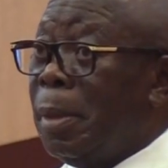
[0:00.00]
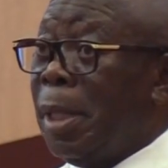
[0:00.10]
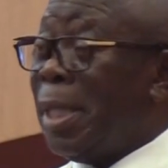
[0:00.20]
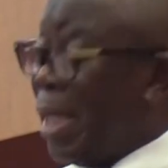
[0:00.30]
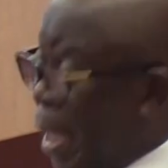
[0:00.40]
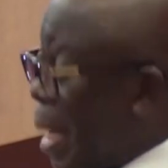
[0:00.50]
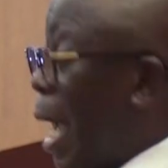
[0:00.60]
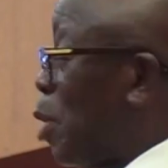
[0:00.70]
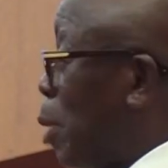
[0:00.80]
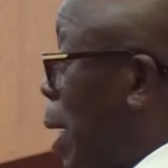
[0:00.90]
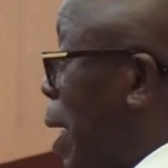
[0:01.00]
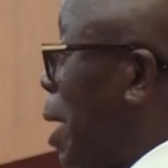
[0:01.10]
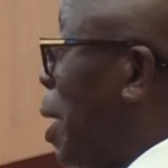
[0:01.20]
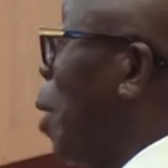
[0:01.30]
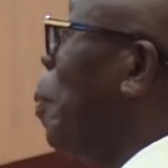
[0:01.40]
It is
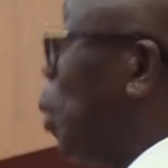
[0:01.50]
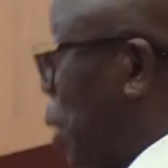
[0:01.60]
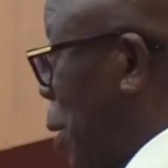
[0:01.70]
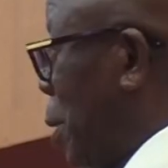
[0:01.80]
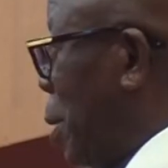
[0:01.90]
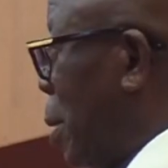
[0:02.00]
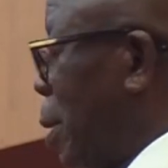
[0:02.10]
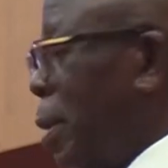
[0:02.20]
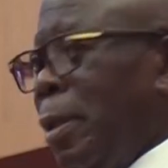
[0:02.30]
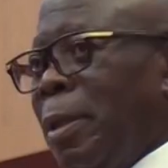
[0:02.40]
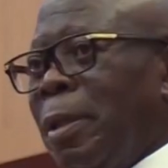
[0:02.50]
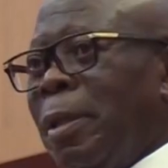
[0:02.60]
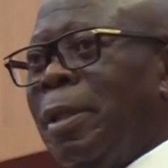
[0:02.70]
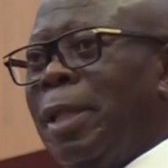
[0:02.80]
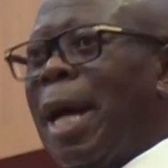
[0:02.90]
actually the opposite,
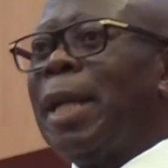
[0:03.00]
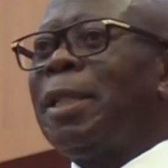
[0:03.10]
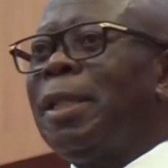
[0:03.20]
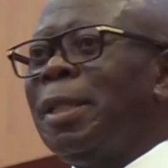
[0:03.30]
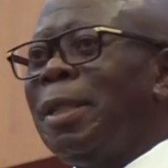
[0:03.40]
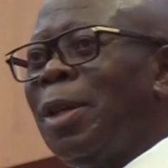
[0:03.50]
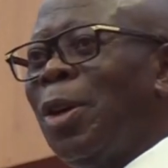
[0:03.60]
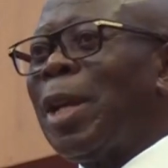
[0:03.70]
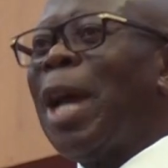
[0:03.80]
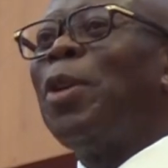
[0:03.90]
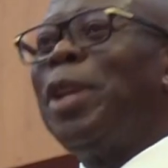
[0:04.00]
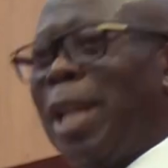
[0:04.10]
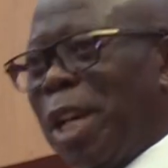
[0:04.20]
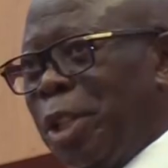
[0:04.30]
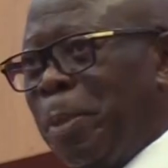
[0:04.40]
that under your
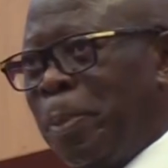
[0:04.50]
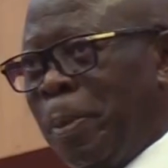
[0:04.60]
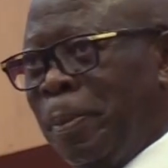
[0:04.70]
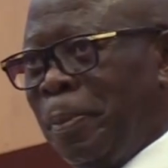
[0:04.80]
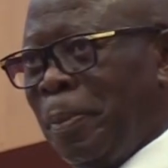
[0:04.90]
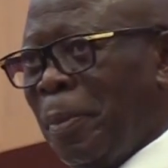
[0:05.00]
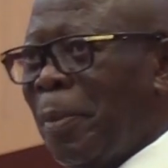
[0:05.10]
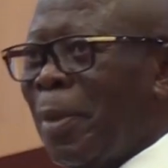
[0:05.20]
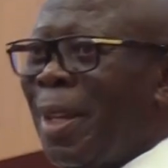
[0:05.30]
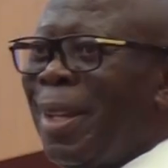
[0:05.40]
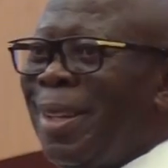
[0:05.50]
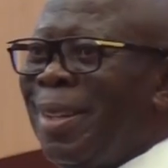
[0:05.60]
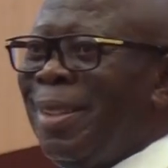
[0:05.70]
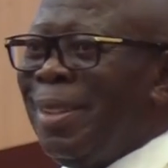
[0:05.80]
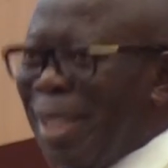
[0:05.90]
leadership,
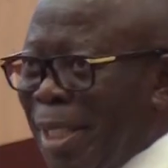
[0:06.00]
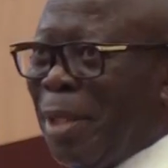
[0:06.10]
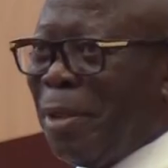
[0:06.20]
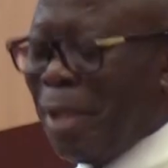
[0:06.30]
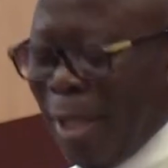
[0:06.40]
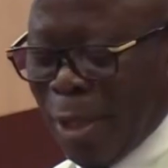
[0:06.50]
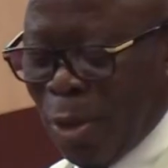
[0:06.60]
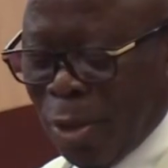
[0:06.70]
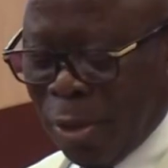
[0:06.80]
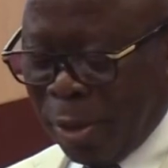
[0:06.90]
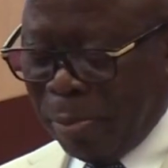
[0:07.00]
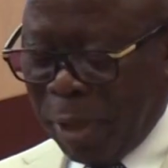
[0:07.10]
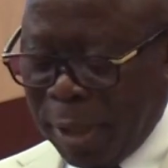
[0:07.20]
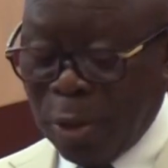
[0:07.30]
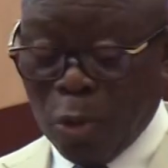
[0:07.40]
distinguished Senator
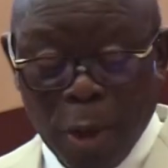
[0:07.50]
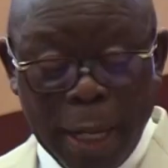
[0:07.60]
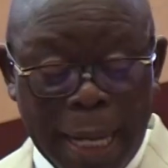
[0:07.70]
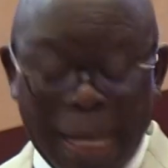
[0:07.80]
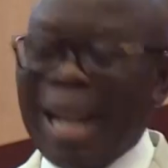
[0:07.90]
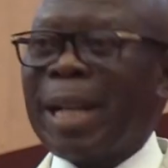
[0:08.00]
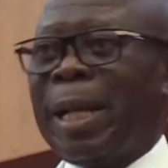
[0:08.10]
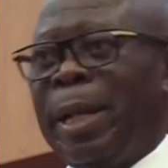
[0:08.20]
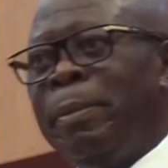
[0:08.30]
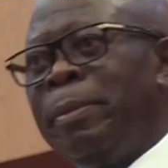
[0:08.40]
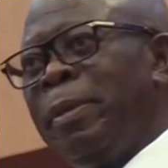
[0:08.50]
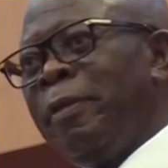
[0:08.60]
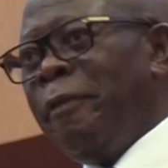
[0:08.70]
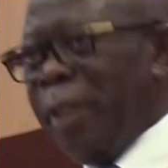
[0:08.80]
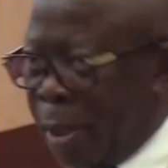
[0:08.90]
Mrs. Uduaghan can claim
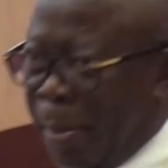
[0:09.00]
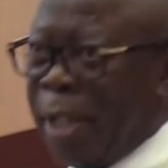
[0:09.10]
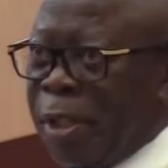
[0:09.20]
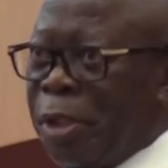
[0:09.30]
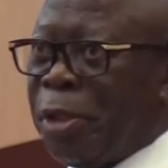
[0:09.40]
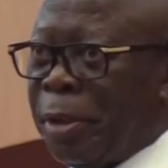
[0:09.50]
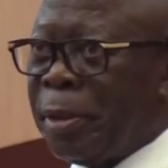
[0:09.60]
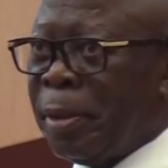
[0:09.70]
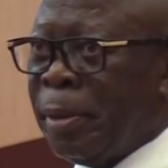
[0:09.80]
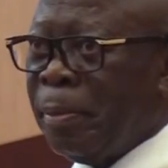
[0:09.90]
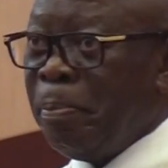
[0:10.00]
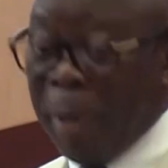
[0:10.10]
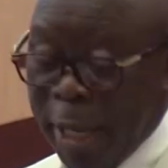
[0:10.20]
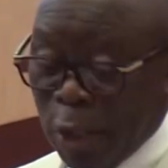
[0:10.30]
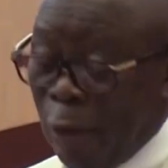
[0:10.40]
victimization
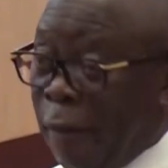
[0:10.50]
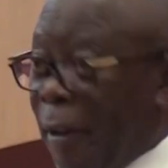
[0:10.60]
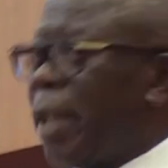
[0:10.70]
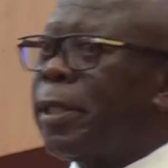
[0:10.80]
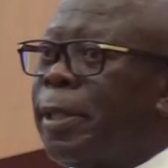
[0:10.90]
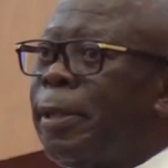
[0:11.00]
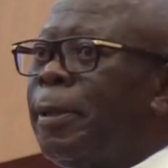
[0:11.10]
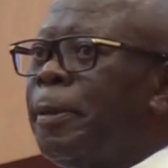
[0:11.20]
based on facts.